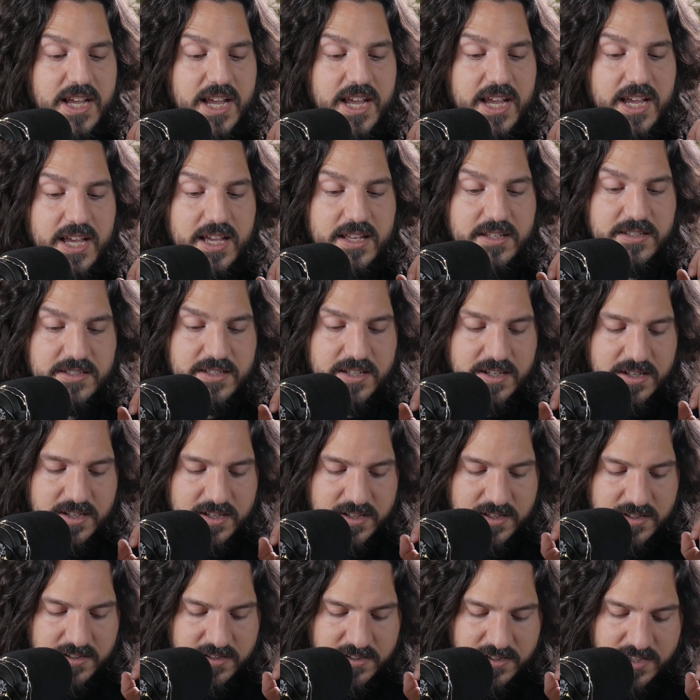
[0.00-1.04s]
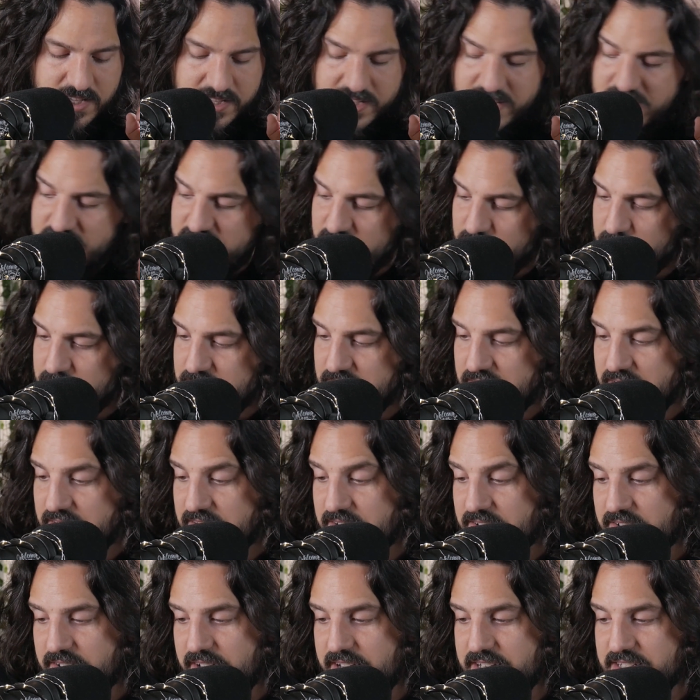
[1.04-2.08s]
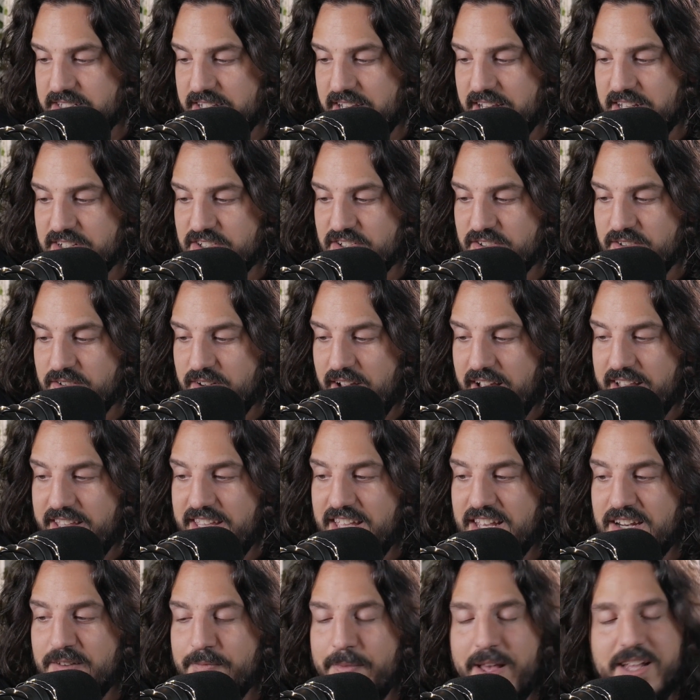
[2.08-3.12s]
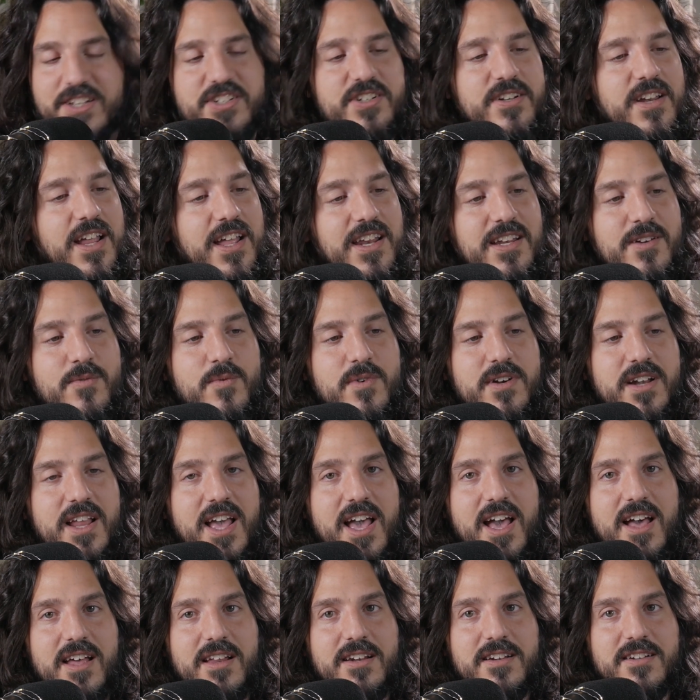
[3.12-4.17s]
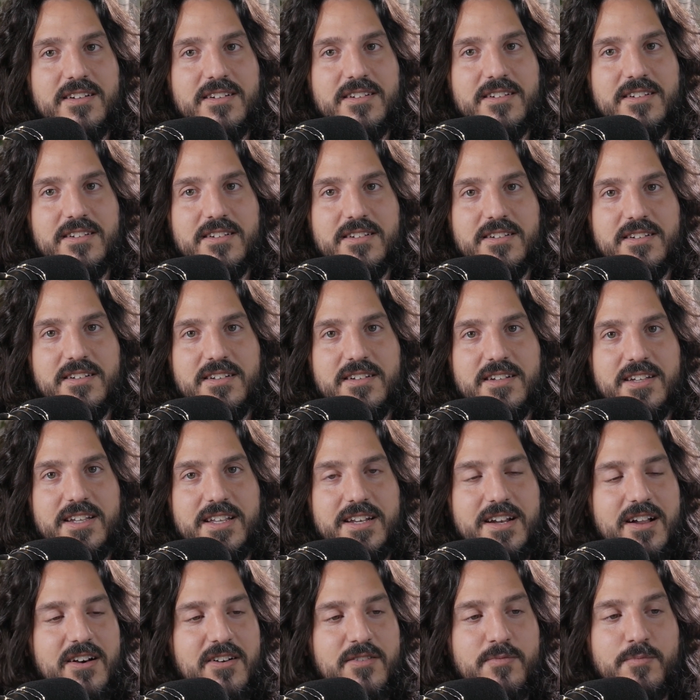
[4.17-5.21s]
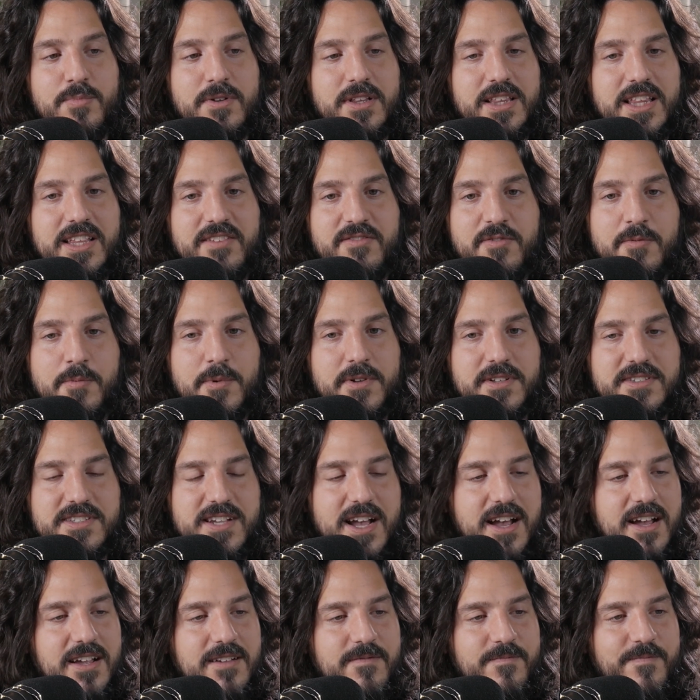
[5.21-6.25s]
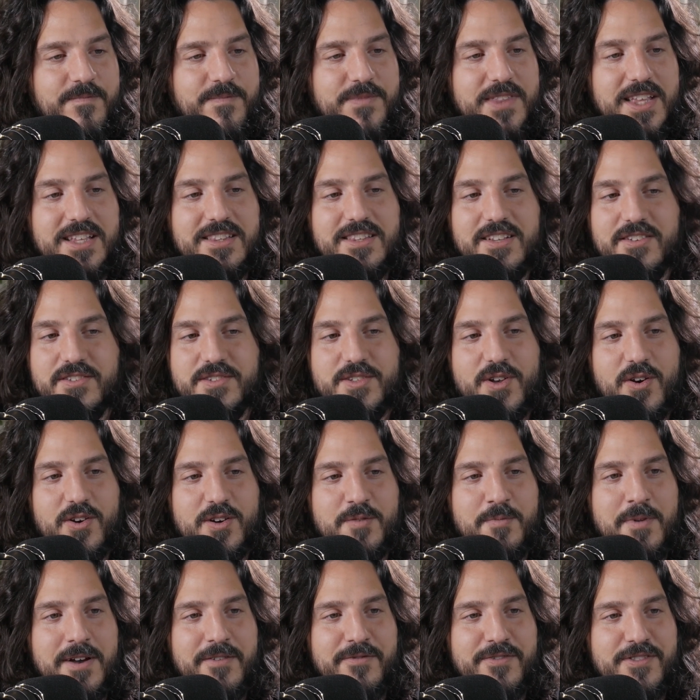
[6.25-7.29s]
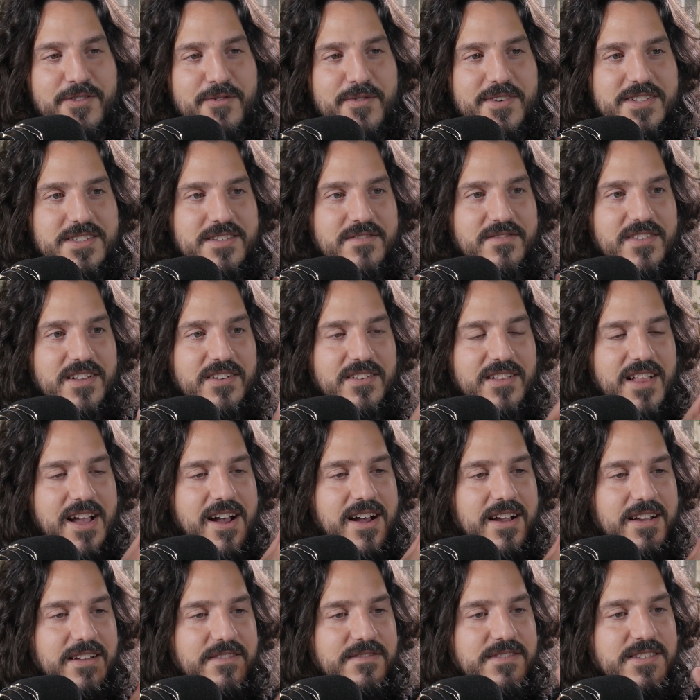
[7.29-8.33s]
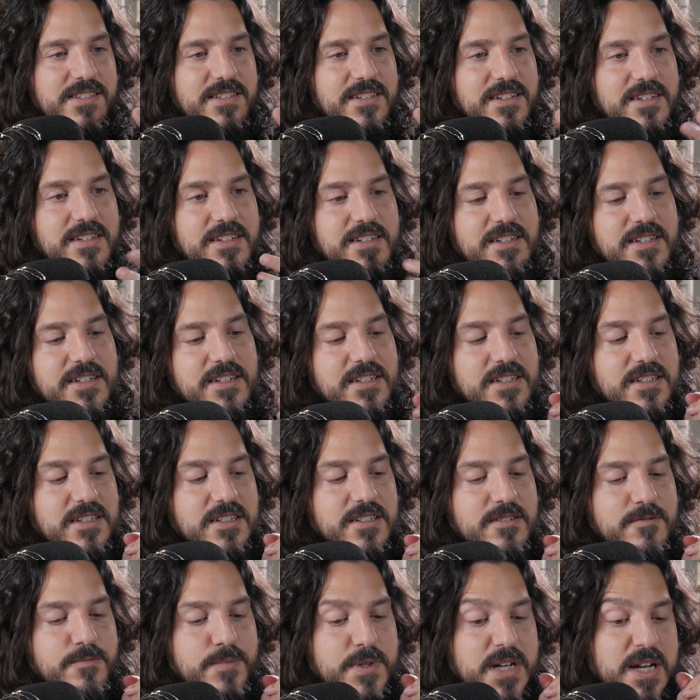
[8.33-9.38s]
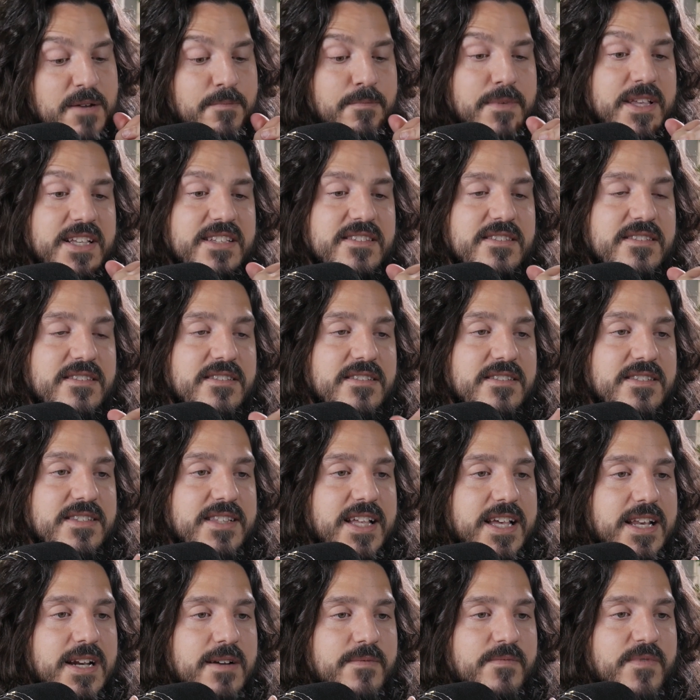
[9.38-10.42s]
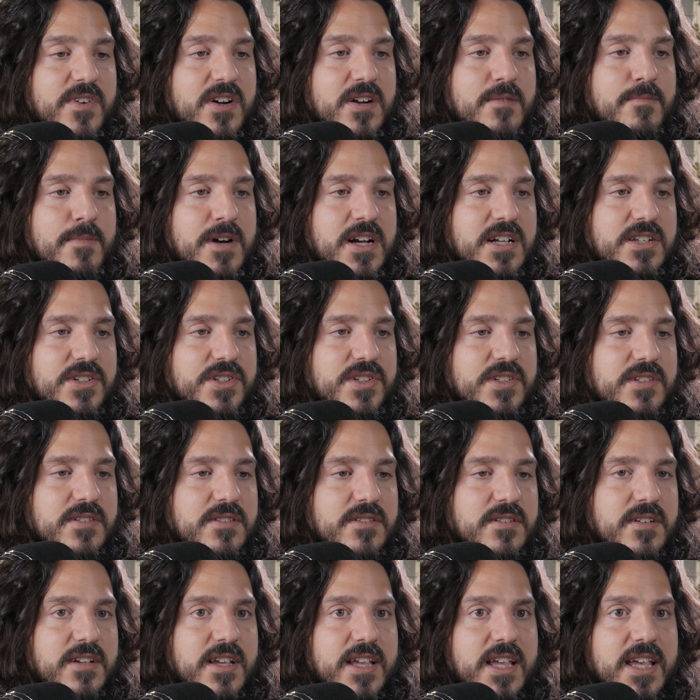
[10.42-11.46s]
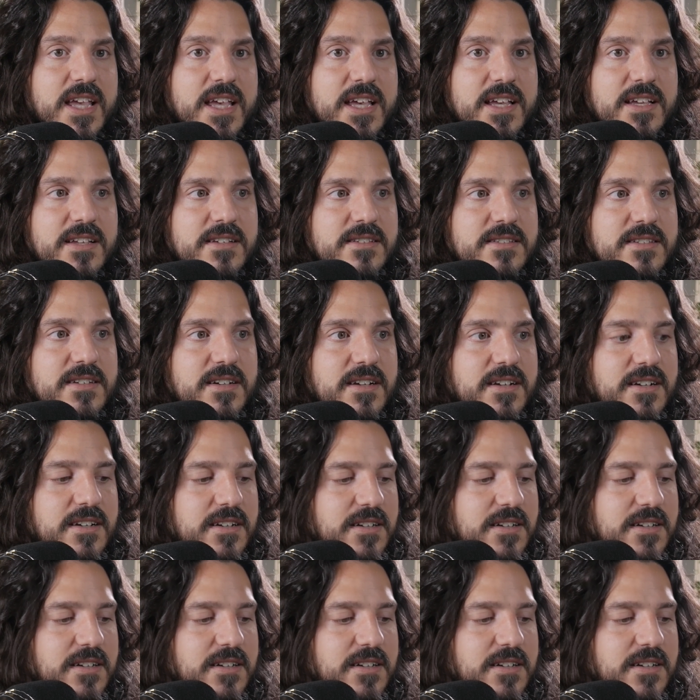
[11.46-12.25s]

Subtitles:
And, I guess it was a little educational. I can't imagine anyone had an unbelievable time that they'll talk about for the rest of their lives, but I miss stand up very much. Mm-hmm. And,